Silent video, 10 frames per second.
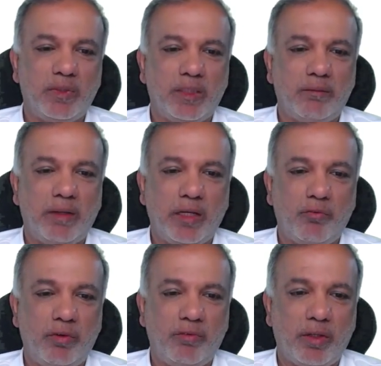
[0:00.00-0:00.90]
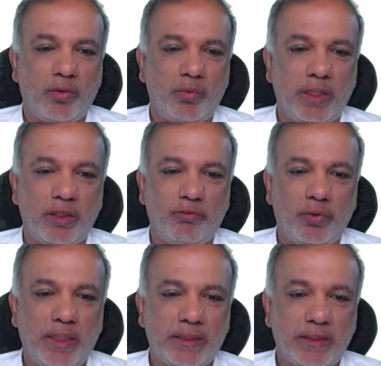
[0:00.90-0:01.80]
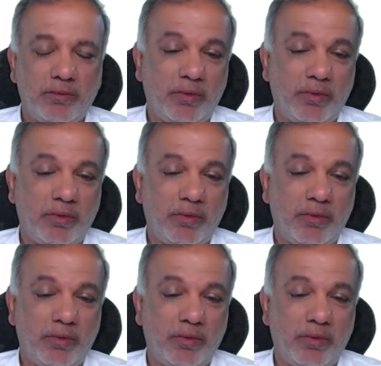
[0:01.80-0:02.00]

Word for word: um, like we've done over here for S.